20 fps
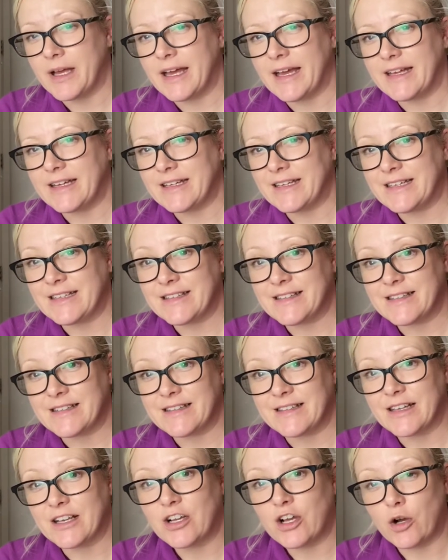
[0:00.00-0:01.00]
in
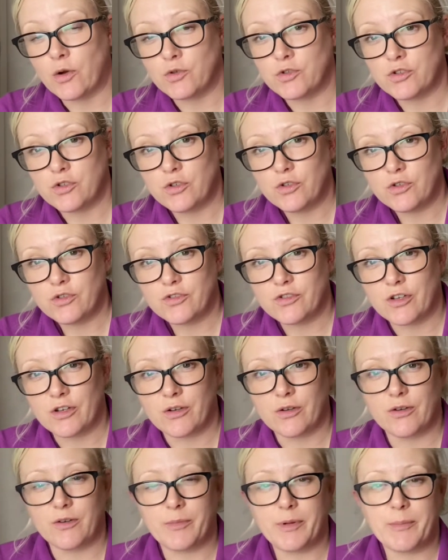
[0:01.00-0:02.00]
coleslaw. So
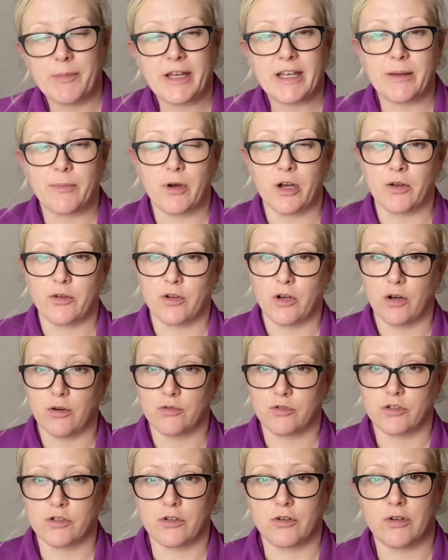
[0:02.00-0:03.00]
I've been making my own
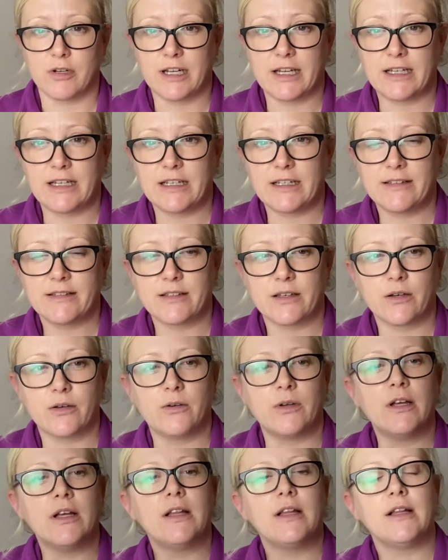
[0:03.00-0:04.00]
coleslaw lately, so
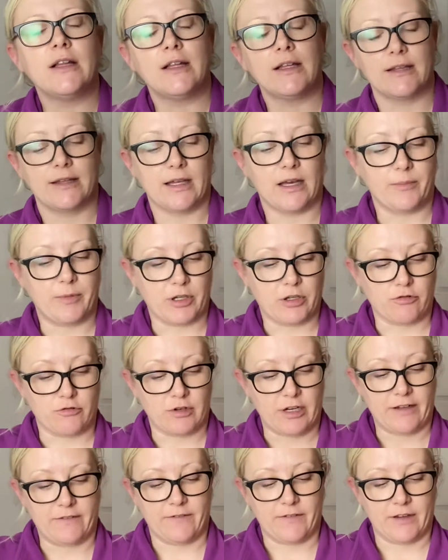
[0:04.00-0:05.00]
that'll be
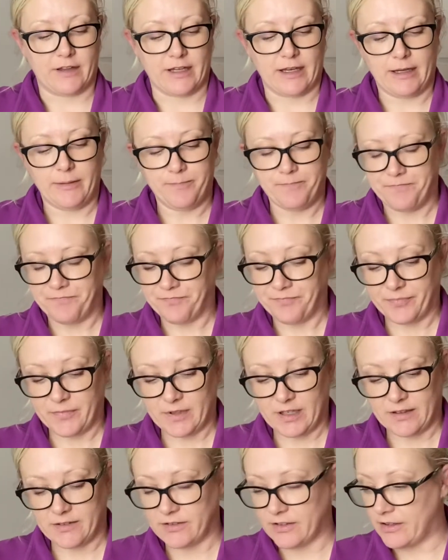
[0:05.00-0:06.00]
great for that.
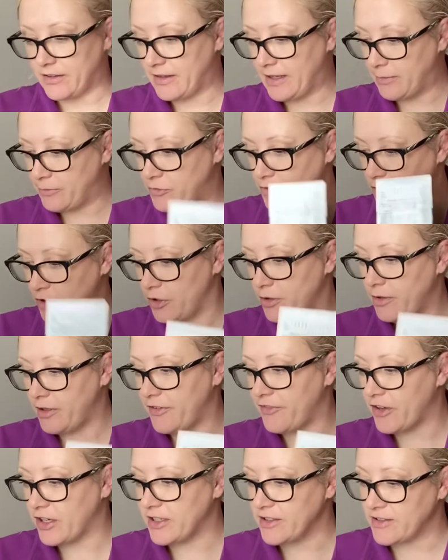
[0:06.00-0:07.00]
So them 2,
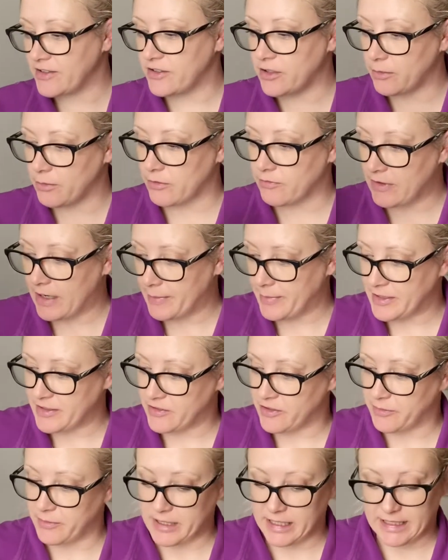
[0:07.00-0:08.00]
if I can stop the rabbits
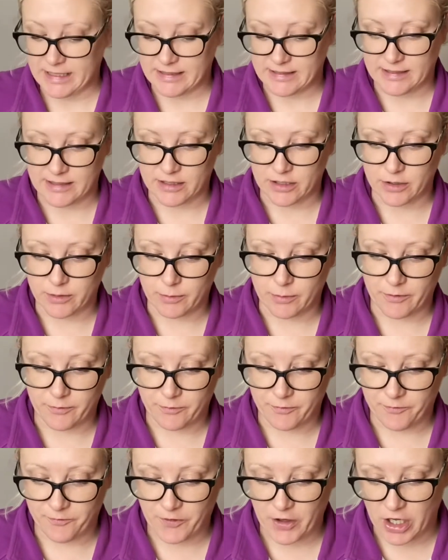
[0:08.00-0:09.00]
from eating them
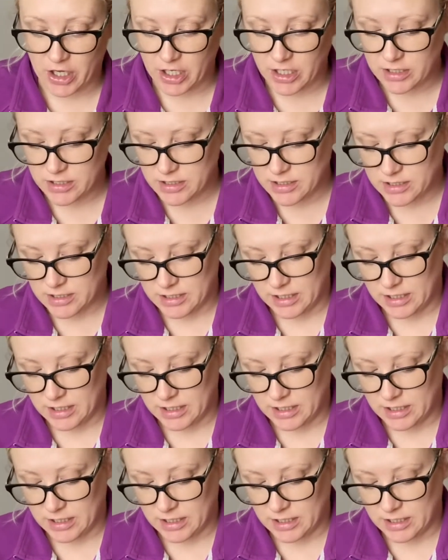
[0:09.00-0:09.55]
first.